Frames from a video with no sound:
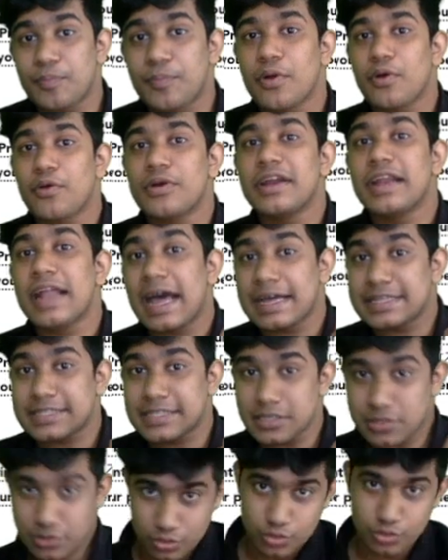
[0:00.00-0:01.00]
employed
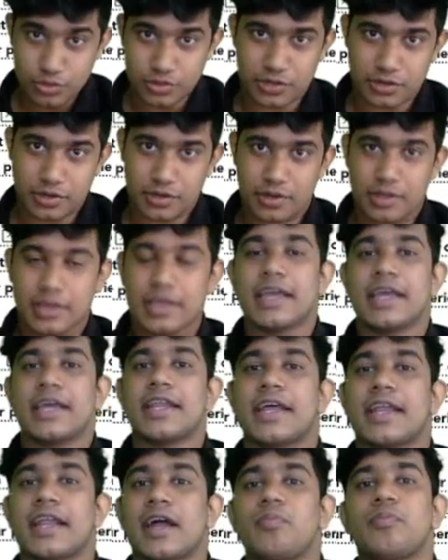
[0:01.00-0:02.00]
as a tutor
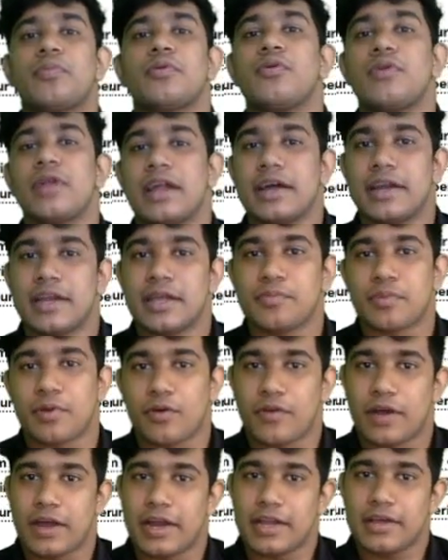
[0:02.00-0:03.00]
in an approved learning
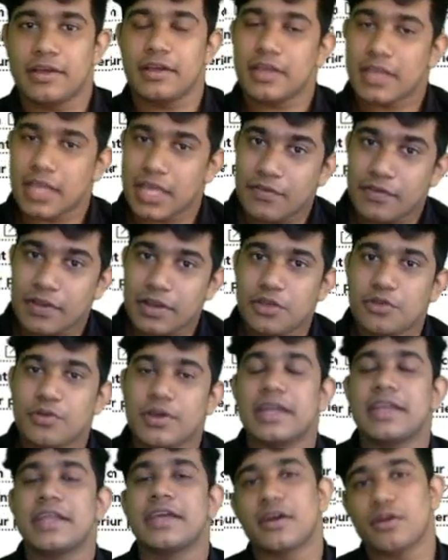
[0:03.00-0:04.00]
provider, even you
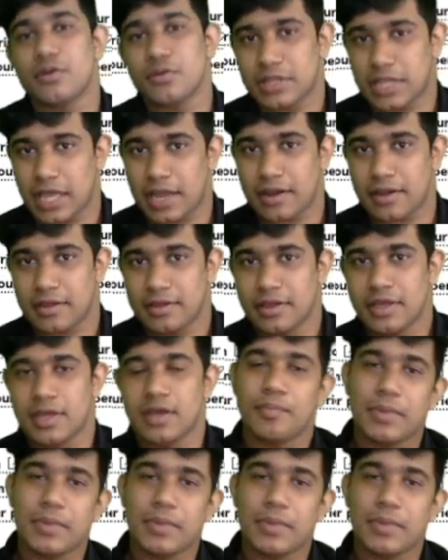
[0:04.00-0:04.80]
can include that.